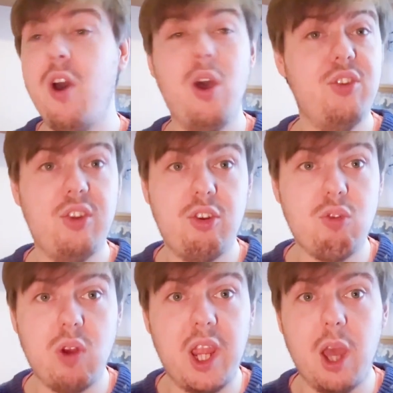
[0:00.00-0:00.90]
first
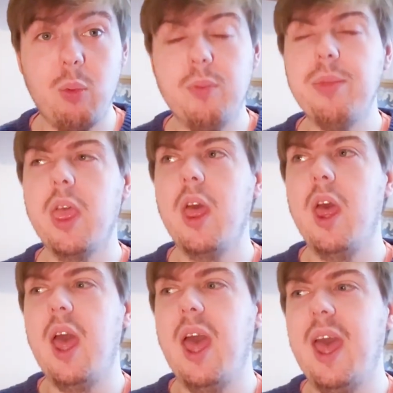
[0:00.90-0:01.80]
trio
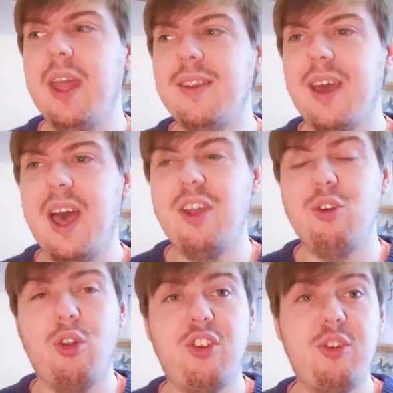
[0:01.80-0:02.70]

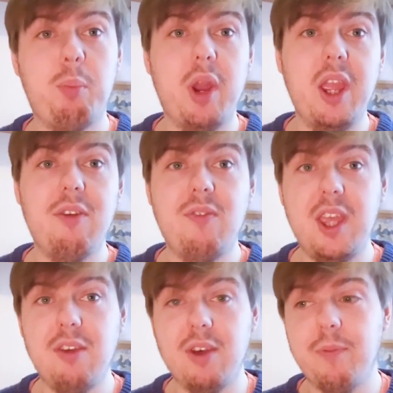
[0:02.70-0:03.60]
entitled Spring
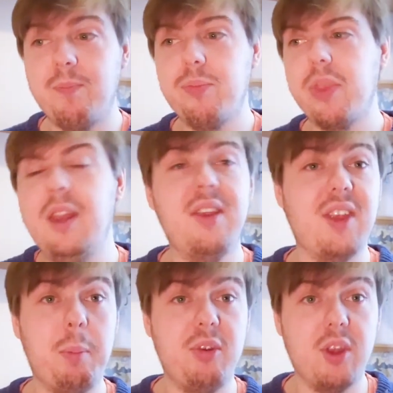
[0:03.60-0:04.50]
Fever. In
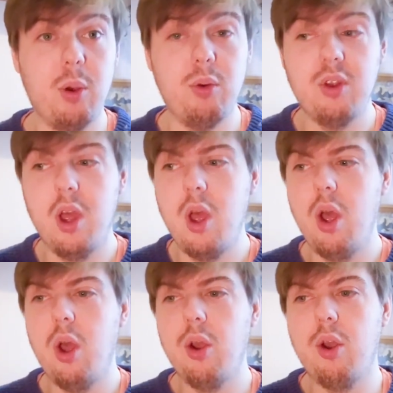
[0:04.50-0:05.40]
this episode,
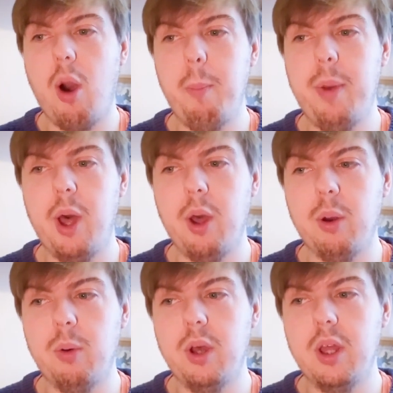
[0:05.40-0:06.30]

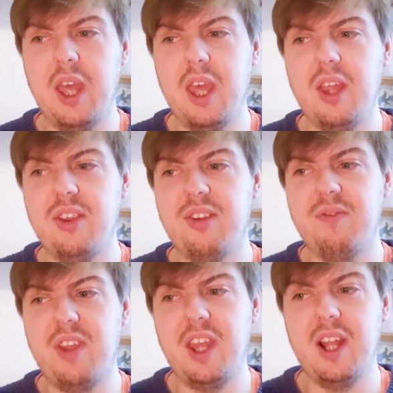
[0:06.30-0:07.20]
Compo
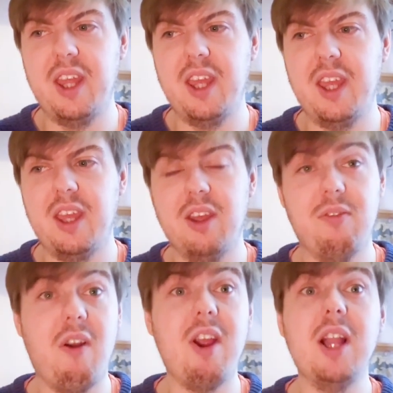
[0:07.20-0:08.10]
is feeling
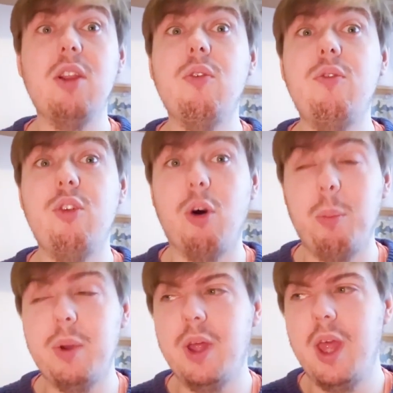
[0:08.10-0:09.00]
very loved up